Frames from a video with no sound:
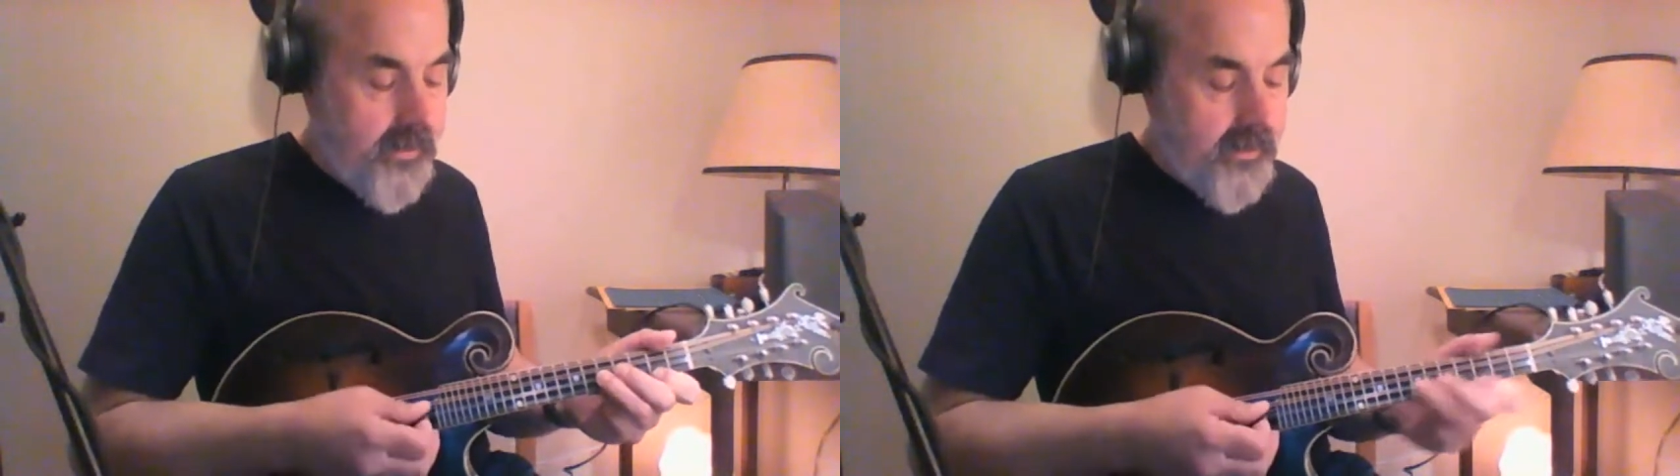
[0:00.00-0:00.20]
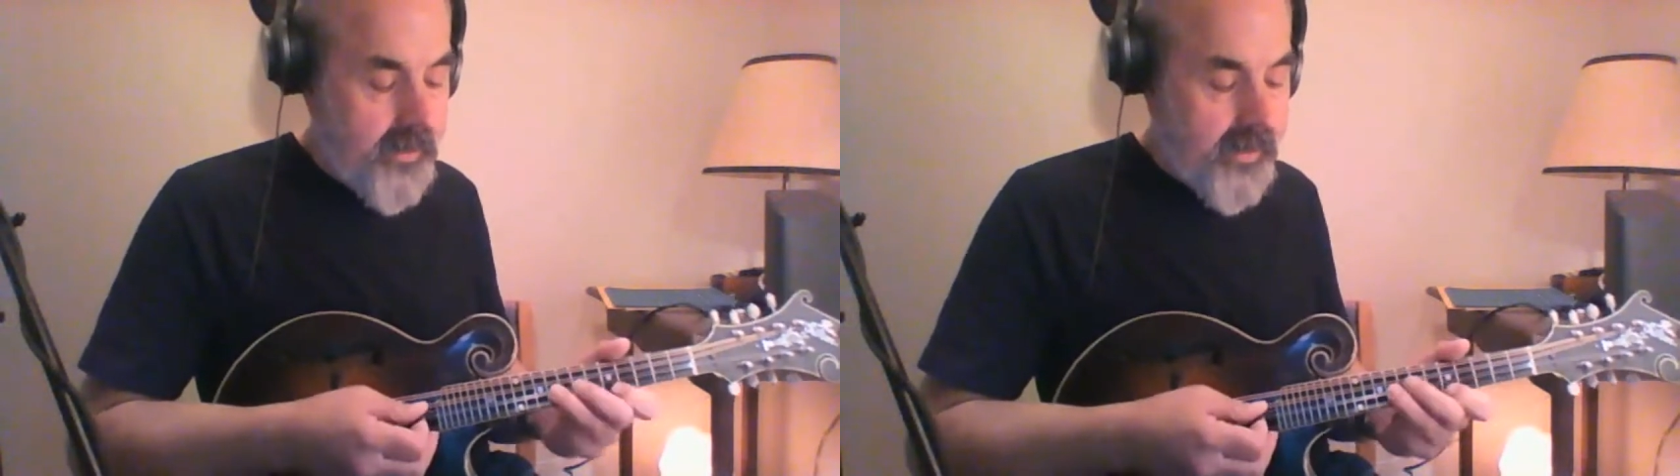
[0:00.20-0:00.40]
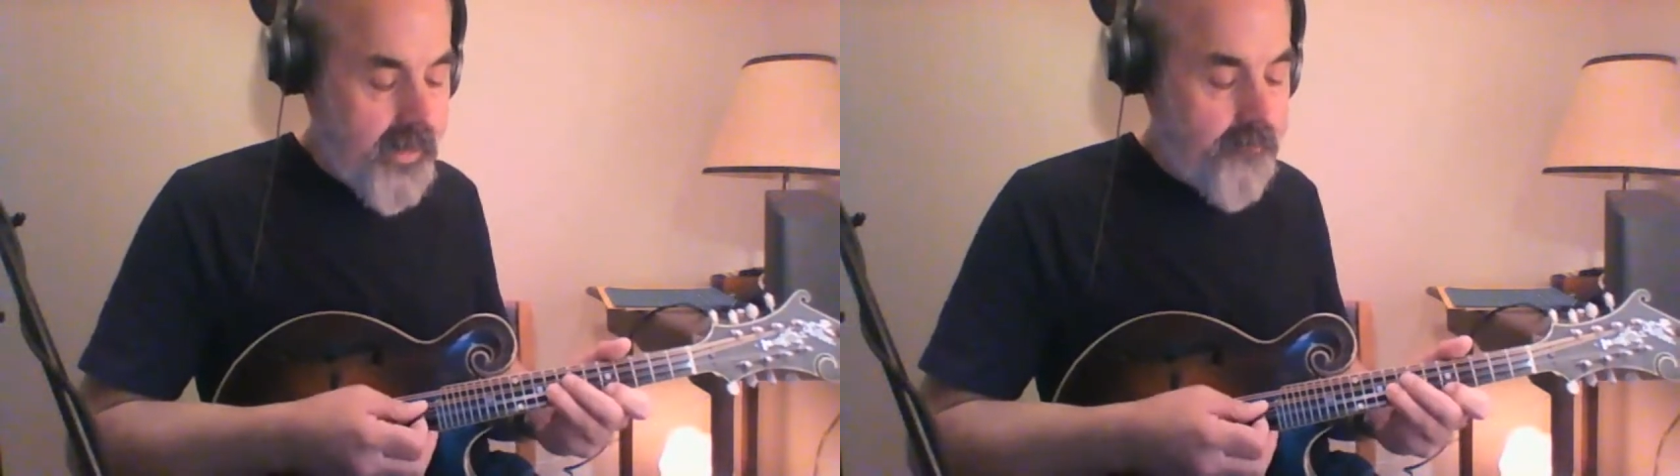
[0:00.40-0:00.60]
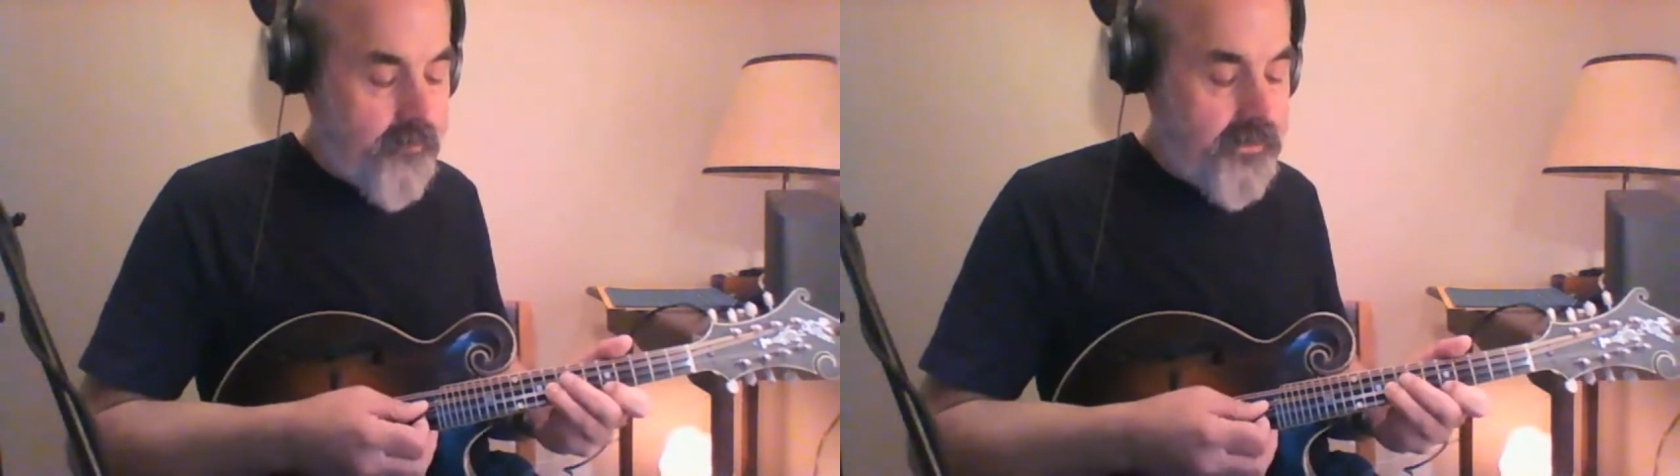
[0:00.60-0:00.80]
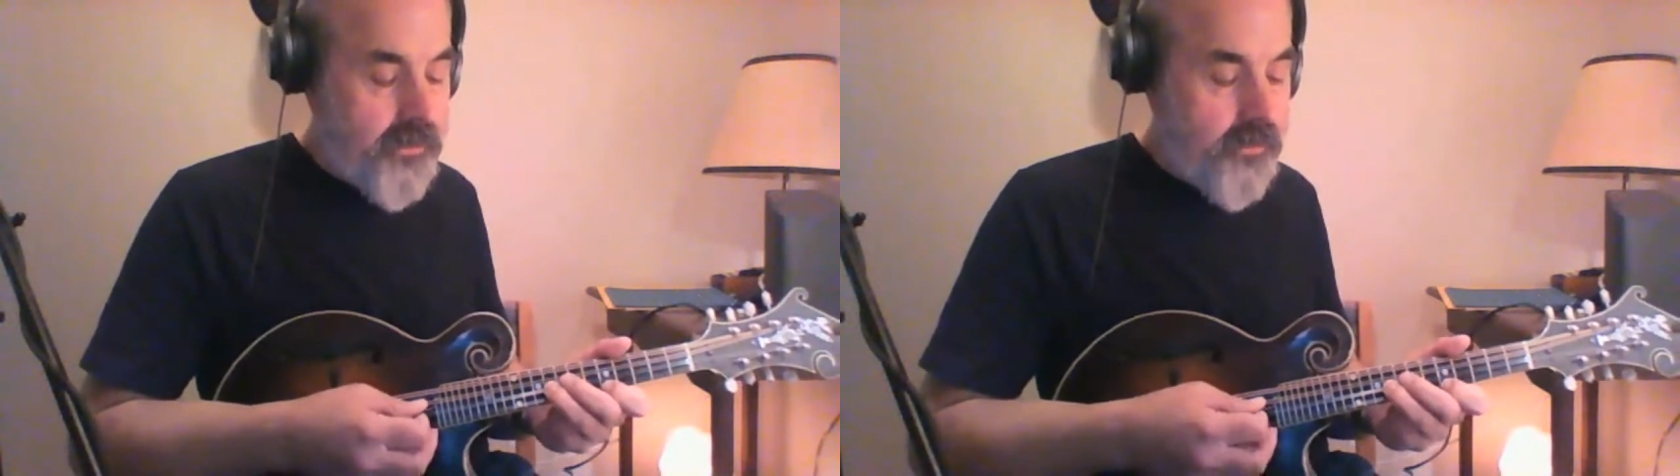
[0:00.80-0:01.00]
Then
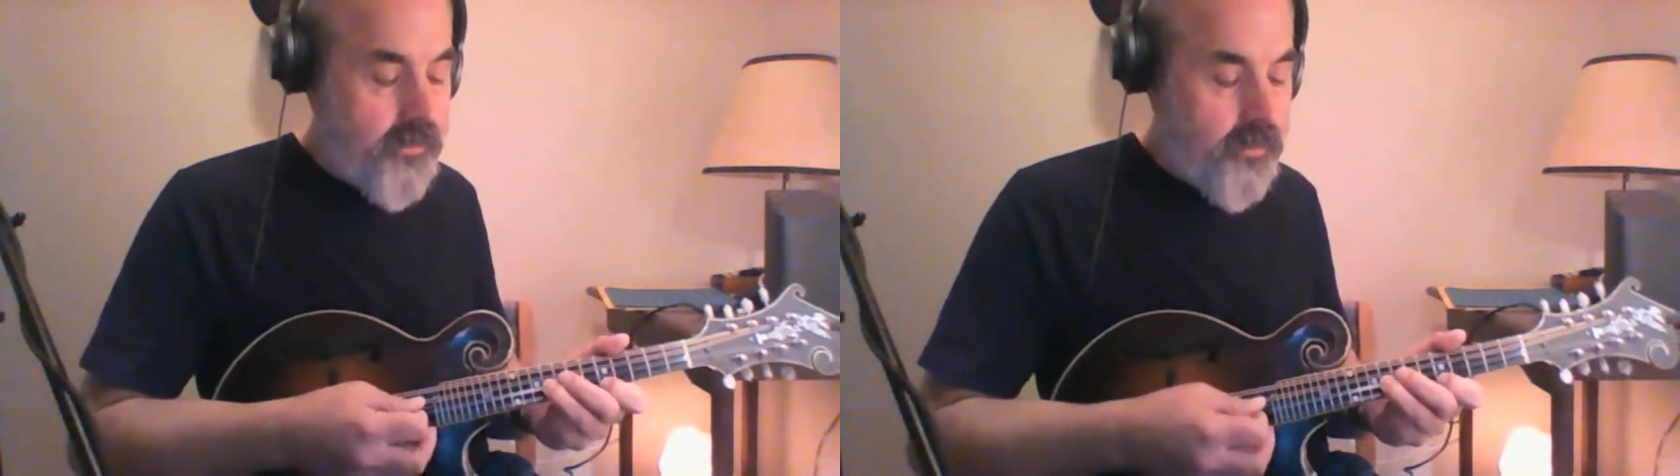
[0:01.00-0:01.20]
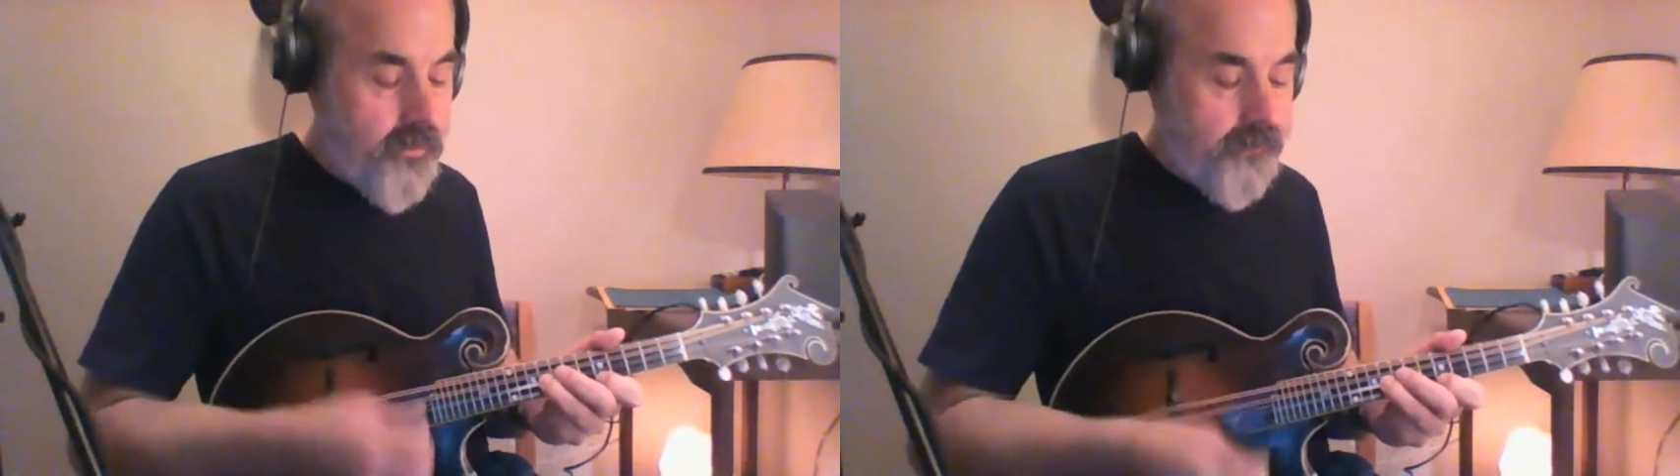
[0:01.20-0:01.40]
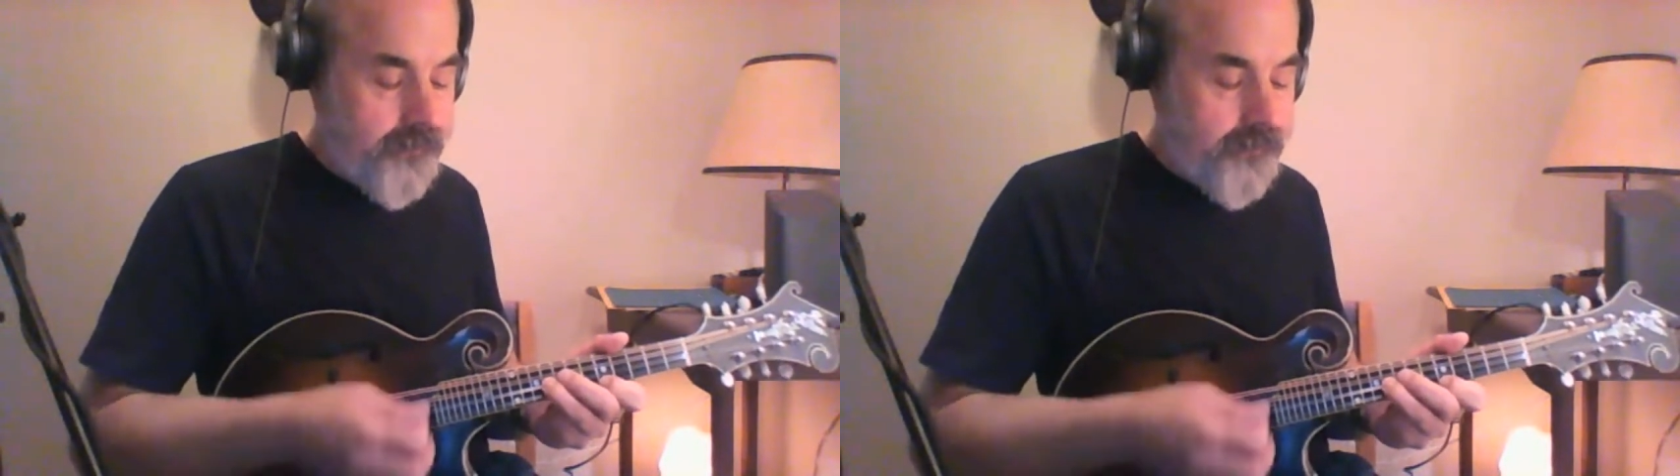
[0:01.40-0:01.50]
up to